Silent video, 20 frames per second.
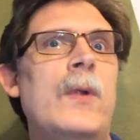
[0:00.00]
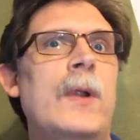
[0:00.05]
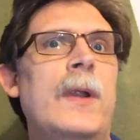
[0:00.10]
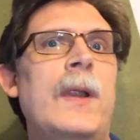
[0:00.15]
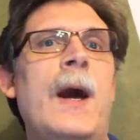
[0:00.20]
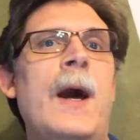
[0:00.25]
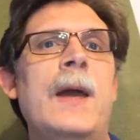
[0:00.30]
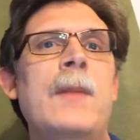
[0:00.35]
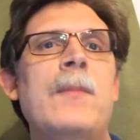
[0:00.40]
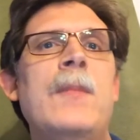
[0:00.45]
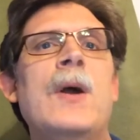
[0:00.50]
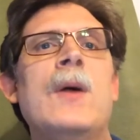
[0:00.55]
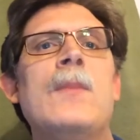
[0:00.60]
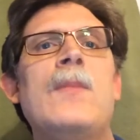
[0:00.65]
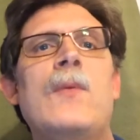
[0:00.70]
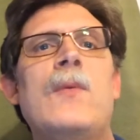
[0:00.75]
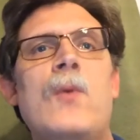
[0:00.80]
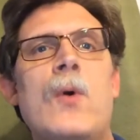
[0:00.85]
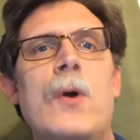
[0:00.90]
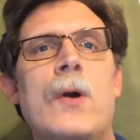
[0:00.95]
Nightmare
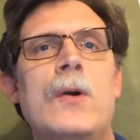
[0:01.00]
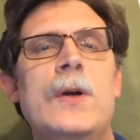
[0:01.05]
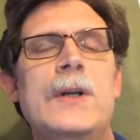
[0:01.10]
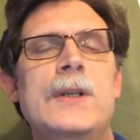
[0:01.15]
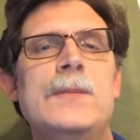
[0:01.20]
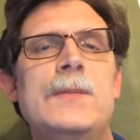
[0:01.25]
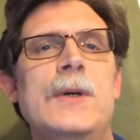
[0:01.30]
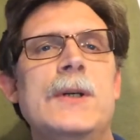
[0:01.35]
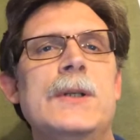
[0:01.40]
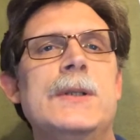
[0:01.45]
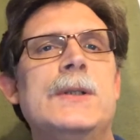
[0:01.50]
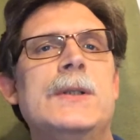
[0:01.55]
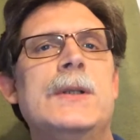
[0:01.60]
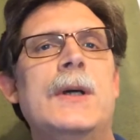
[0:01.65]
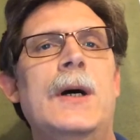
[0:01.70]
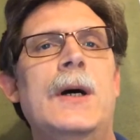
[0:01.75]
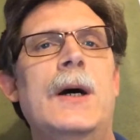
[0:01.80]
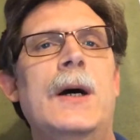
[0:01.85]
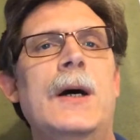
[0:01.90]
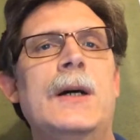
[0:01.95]
Before Christmas
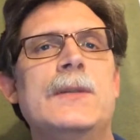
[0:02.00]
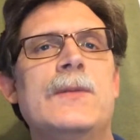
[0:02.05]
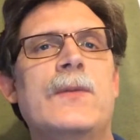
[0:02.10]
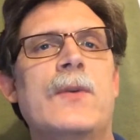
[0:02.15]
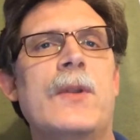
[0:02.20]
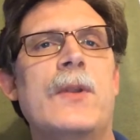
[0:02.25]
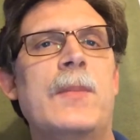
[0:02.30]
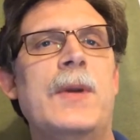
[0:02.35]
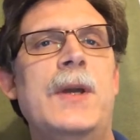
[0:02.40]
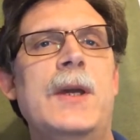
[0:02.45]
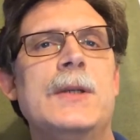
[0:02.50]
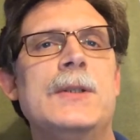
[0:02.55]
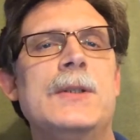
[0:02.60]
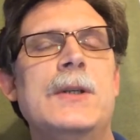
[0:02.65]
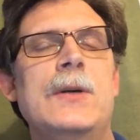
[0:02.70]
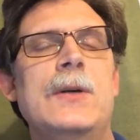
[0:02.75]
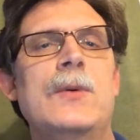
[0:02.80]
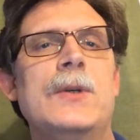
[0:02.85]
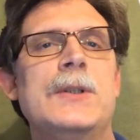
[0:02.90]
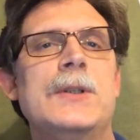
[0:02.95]
as for the
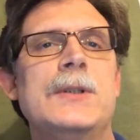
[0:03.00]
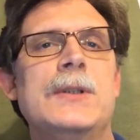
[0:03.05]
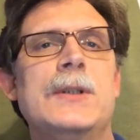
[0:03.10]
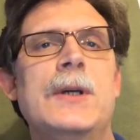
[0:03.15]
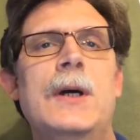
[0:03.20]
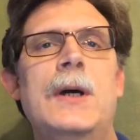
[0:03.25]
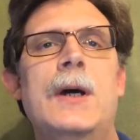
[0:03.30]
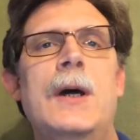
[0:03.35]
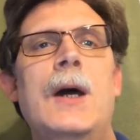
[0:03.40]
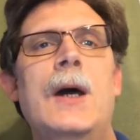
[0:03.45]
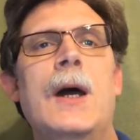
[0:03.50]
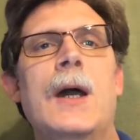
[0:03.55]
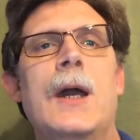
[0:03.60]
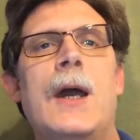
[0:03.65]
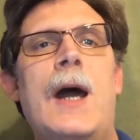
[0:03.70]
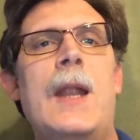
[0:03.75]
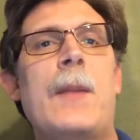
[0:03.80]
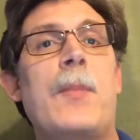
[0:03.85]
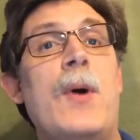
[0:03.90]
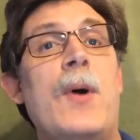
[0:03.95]
PS2, which is
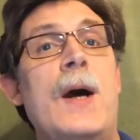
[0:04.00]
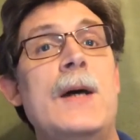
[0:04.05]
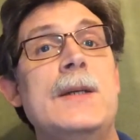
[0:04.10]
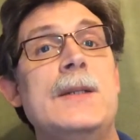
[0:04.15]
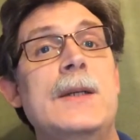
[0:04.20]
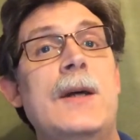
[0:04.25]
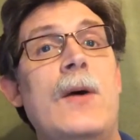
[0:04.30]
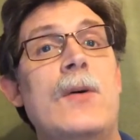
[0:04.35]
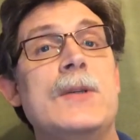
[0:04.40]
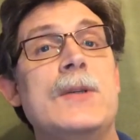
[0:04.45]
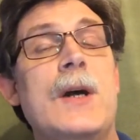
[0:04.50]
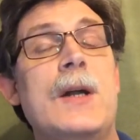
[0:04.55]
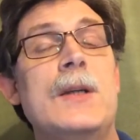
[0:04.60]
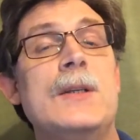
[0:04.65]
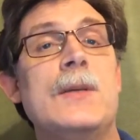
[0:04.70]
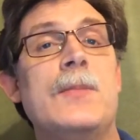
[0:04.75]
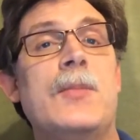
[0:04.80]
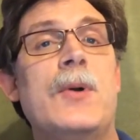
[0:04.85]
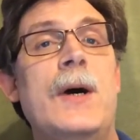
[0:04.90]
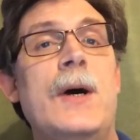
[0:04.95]
kind of pricey. I was kind
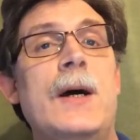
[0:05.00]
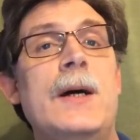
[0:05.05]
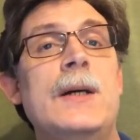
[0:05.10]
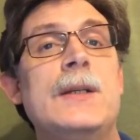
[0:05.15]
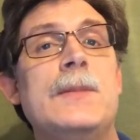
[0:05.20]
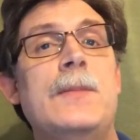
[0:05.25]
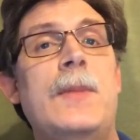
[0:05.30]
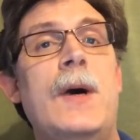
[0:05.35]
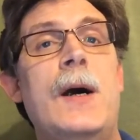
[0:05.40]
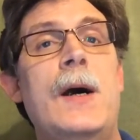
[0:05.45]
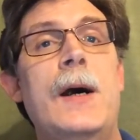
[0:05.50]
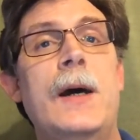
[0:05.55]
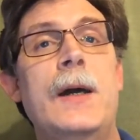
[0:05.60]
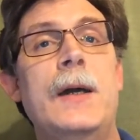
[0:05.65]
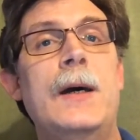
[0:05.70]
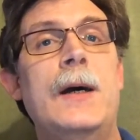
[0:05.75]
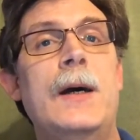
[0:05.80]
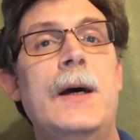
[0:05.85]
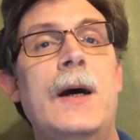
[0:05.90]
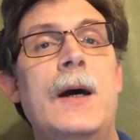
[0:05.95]
of surprised
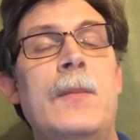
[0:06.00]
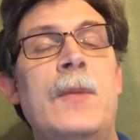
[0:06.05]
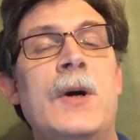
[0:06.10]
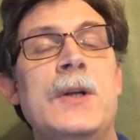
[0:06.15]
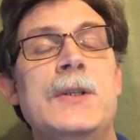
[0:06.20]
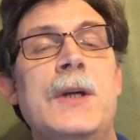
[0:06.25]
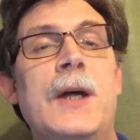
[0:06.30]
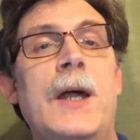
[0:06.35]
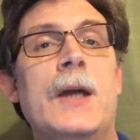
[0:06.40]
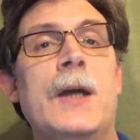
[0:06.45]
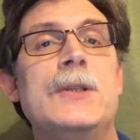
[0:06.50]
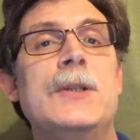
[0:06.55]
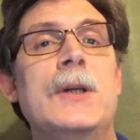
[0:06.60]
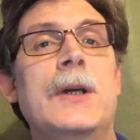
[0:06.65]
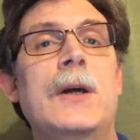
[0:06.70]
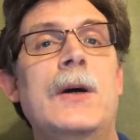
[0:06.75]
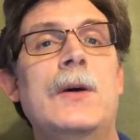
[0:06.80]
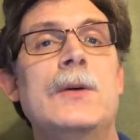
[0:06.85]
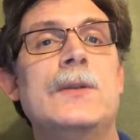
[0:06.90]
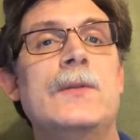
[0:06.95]
by how much it actually
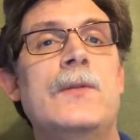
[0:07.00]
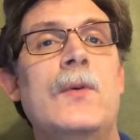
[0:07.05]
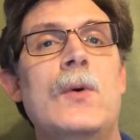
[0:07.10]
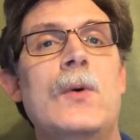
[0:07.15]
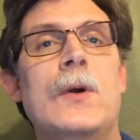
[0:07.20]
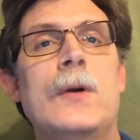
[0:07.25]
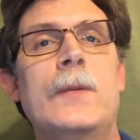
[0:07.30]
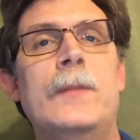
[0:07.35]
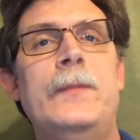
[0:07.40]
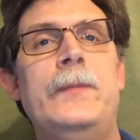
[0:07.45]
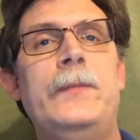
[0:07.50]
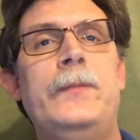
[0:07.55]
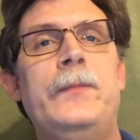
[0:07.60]
goes for.